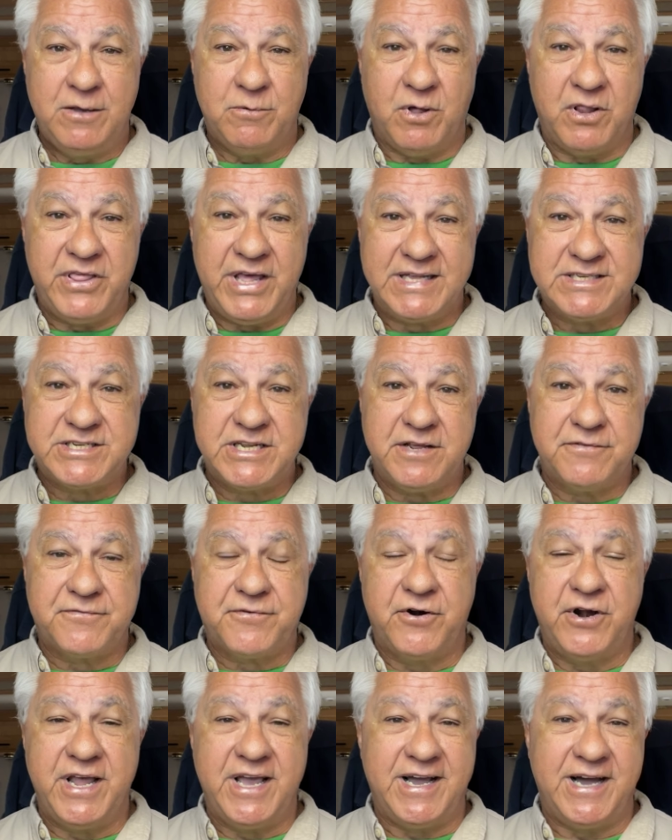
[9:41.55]
Well, that's it
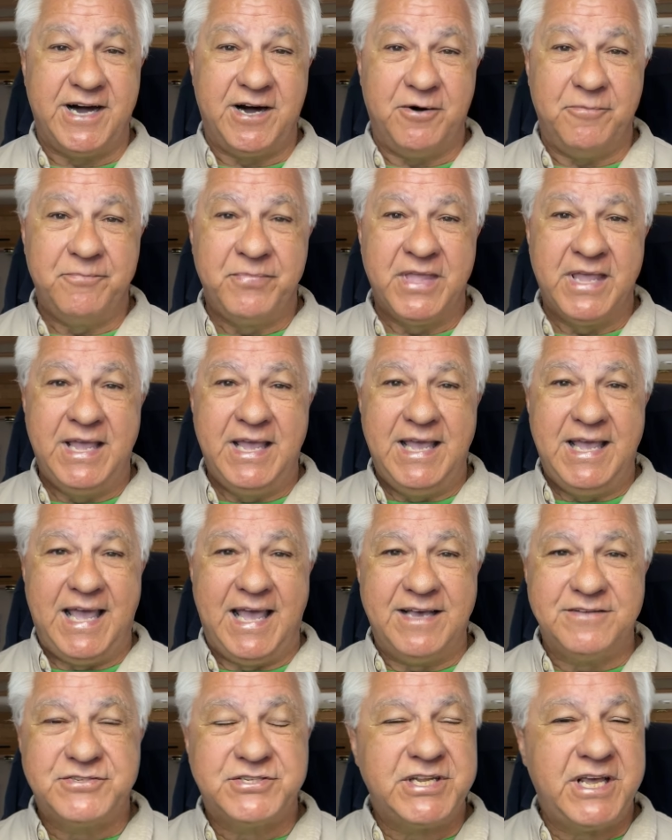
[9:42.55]
for now.
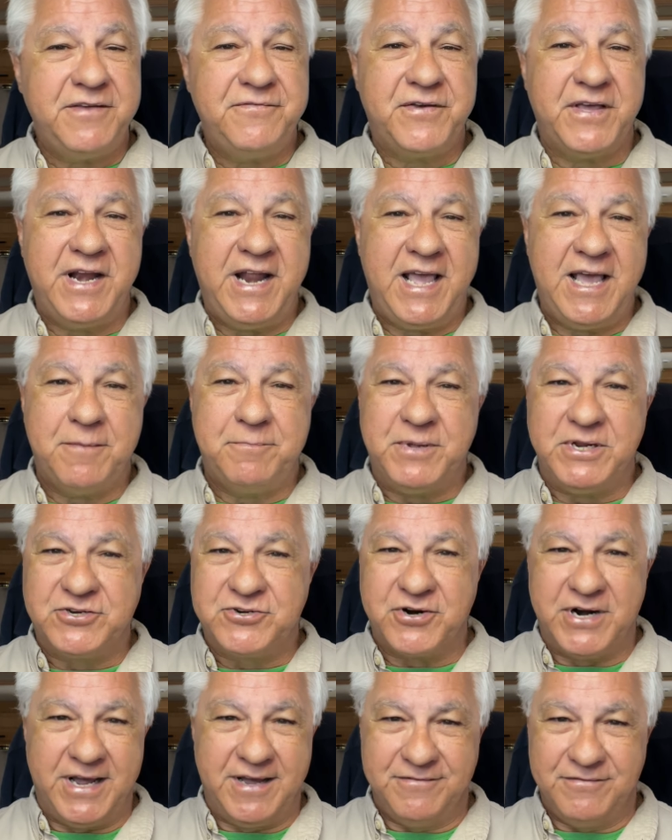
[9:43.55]
Have safe and happy
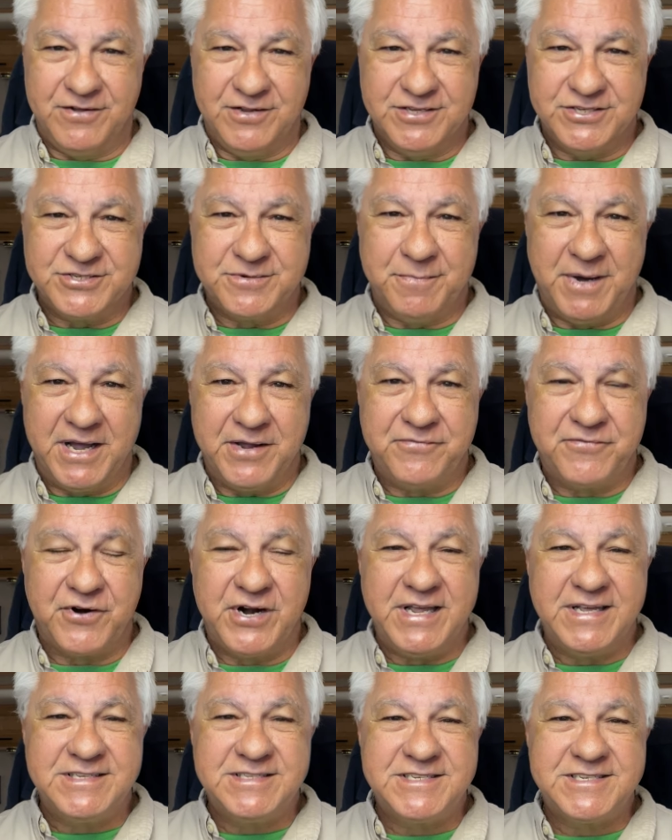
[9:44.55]
travels, my
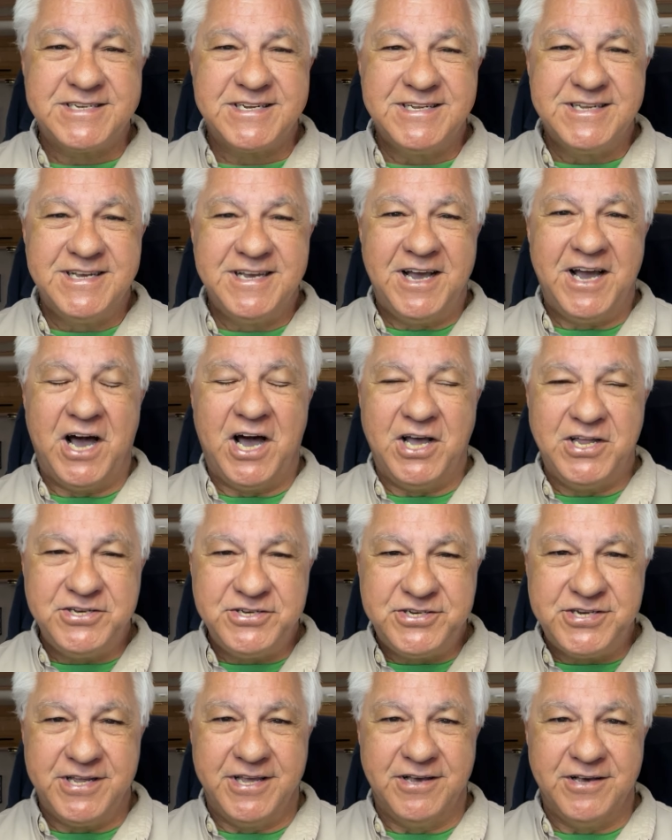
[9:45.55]
friends.
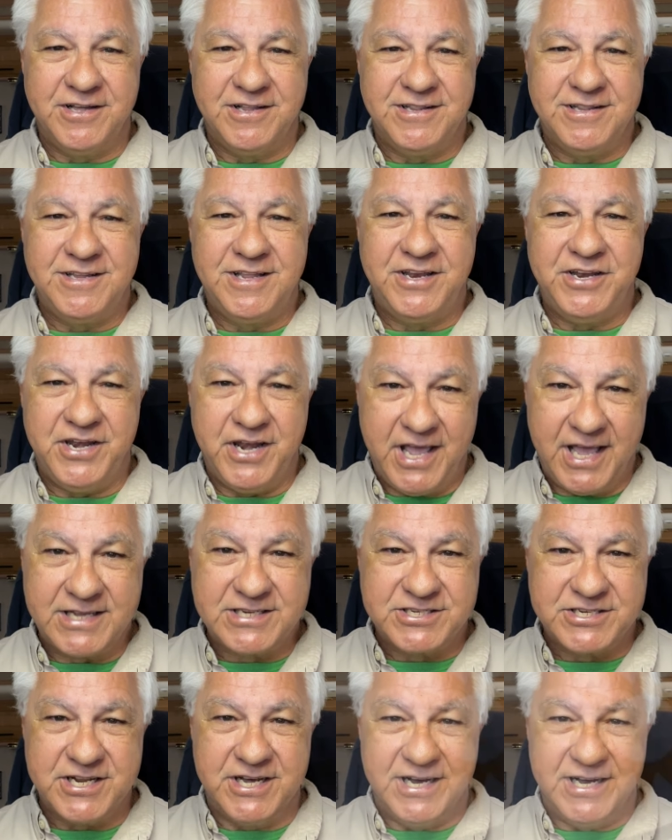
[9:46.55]
Until
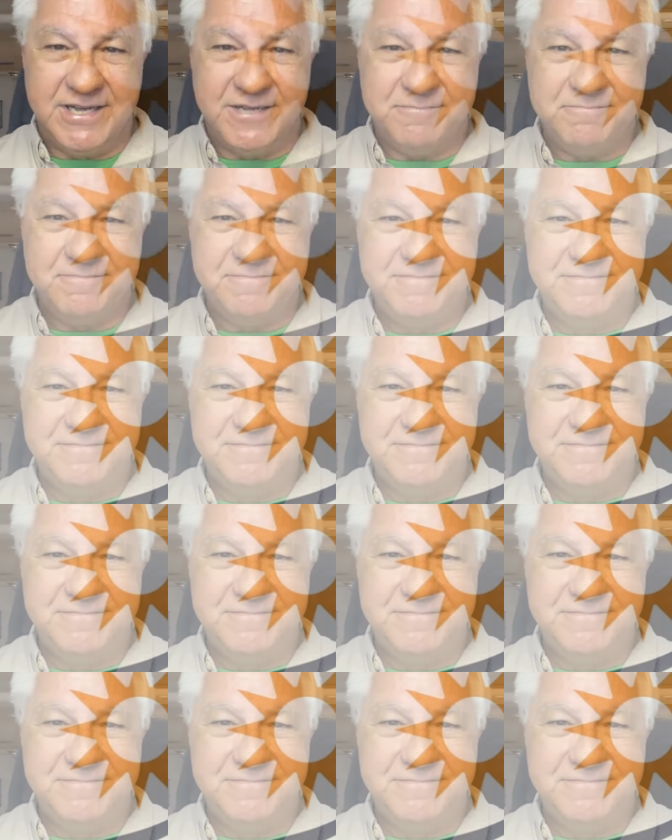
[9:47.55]
next time.